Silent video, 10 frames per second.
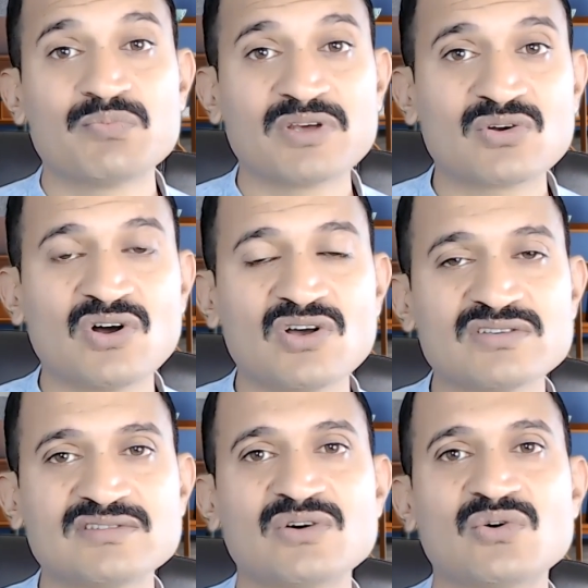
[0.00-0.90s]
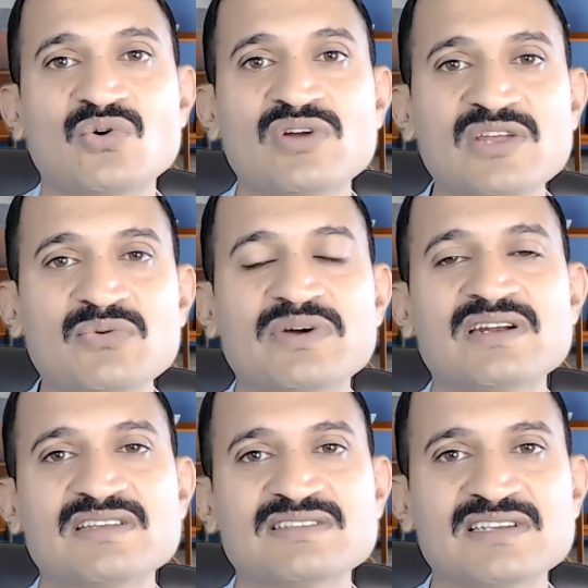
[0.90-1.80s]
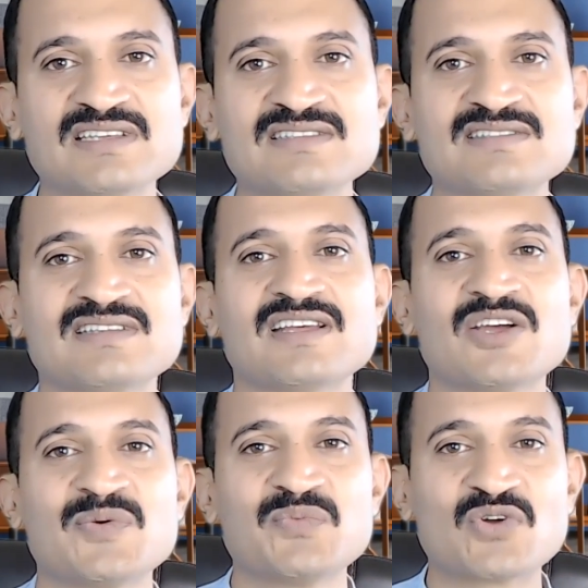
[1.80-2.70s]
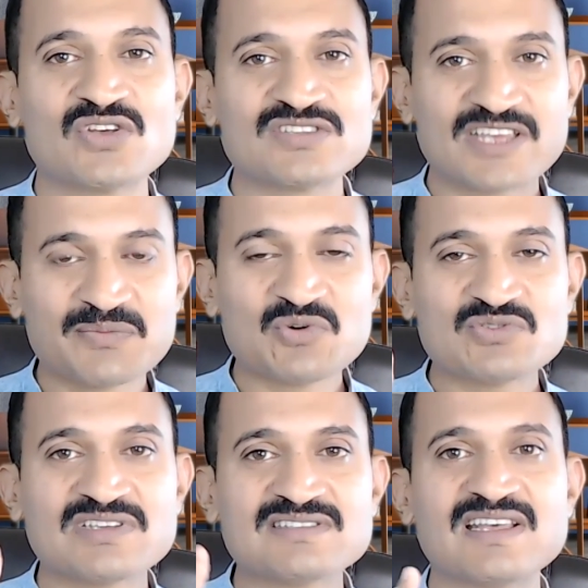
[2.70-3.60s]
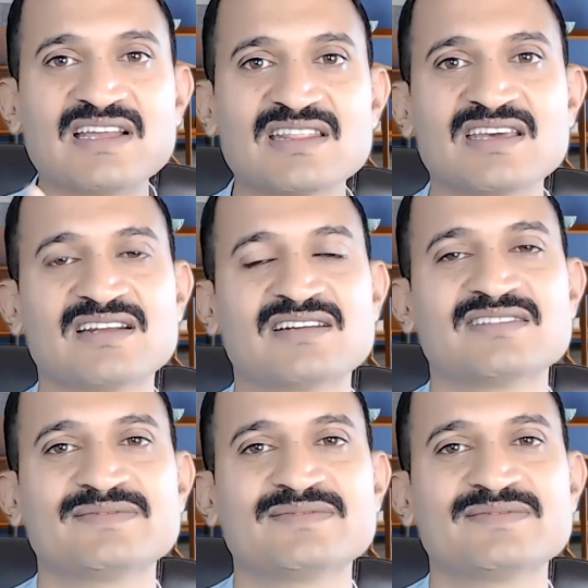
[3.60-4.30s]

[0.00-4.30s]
Because the only one reason is because emotions are there.